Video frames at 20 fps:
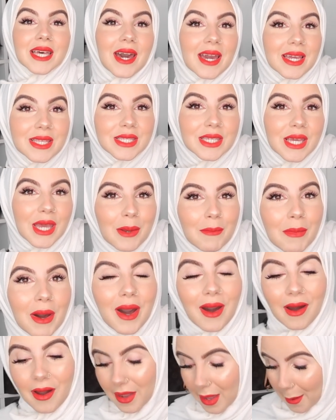item
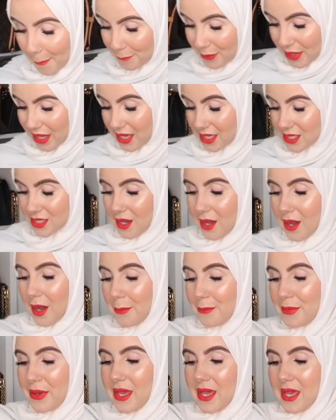I picked
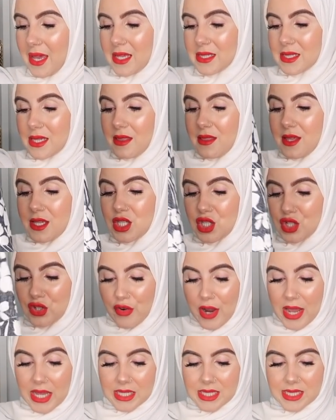up is this
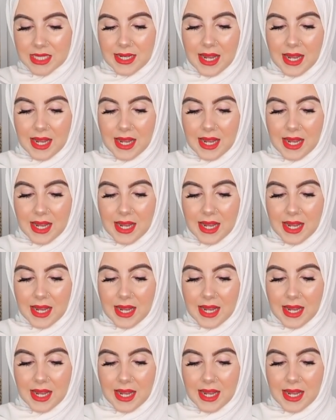dress.